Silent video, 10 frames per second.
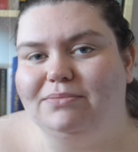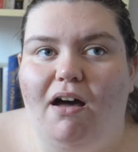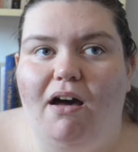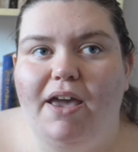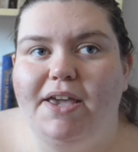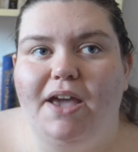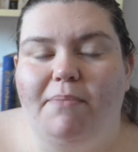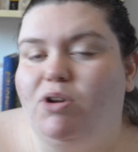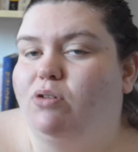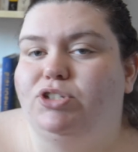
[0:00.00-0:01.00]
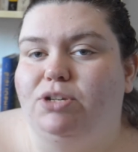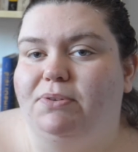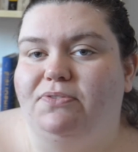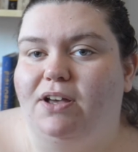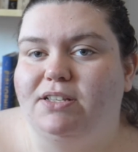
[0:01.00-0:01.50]
I am not
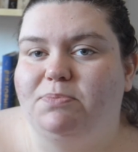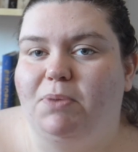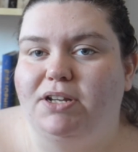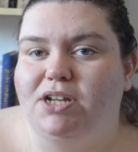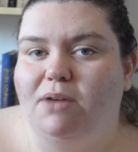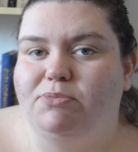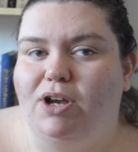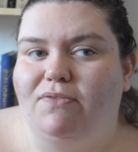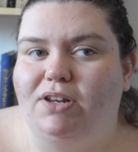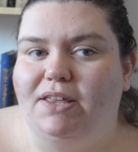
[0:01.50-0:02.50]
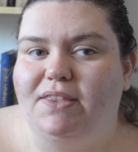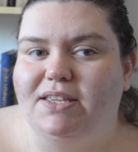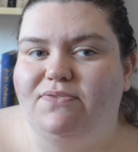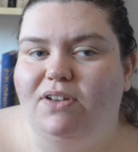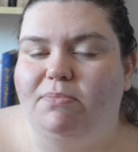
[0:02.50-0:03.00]
super fussed by time travel in
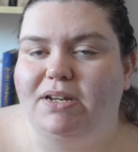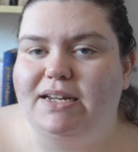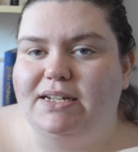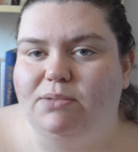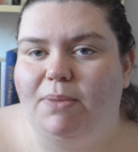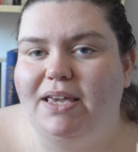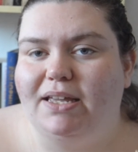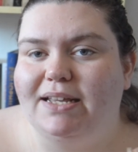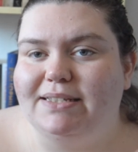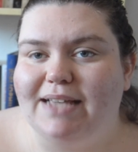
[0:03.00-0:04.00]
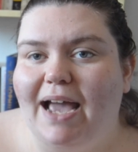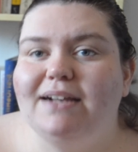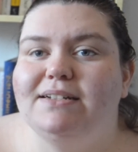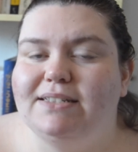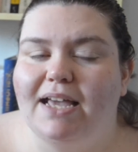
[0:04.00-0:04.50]
this film needing to make an
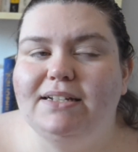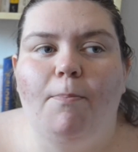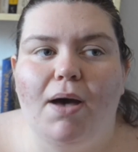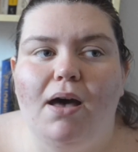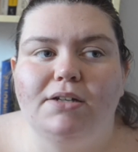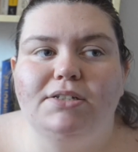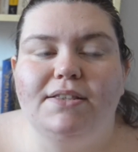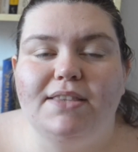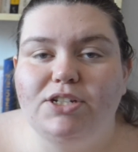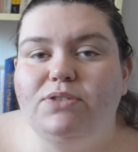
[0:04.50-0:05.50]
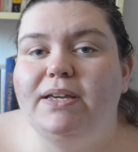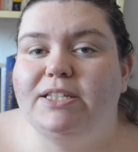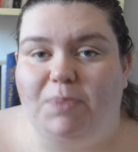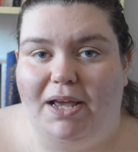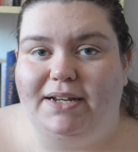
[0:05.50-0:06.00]
exact sense, but they do
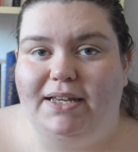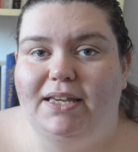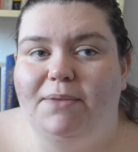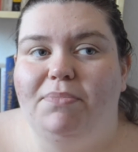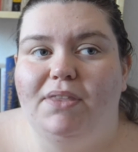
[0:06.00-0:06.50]
explain it.